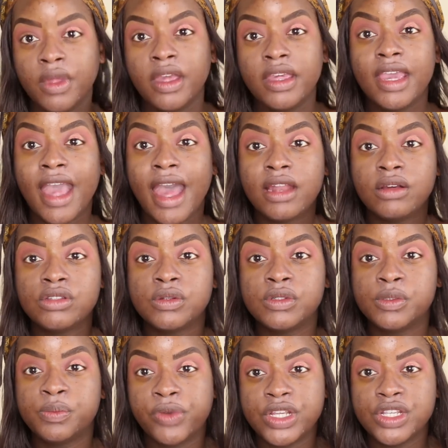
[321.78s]
You can also
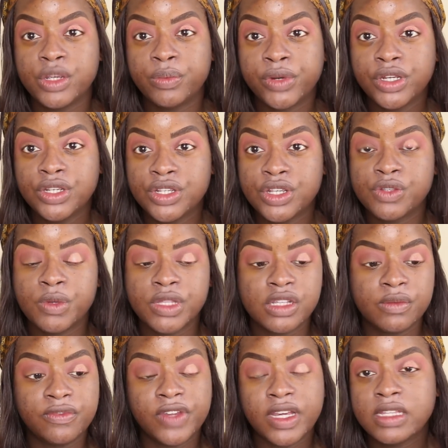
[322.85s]
spritz your brush just with
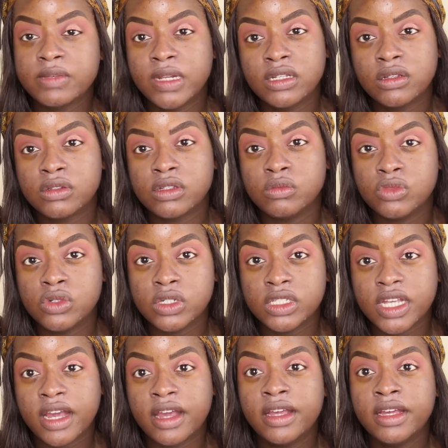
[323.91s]
some Fix Plus or some
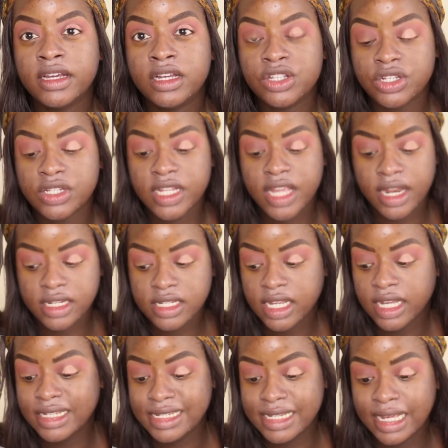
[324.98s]
water just to get it
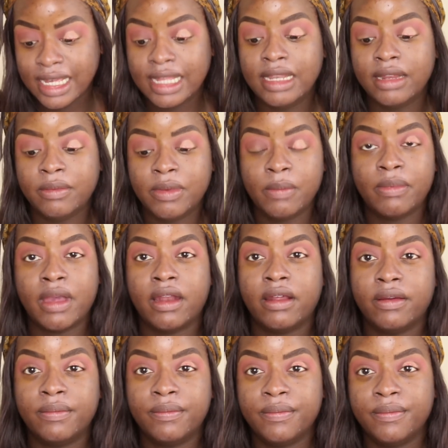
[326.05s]
to adhere a little bit better.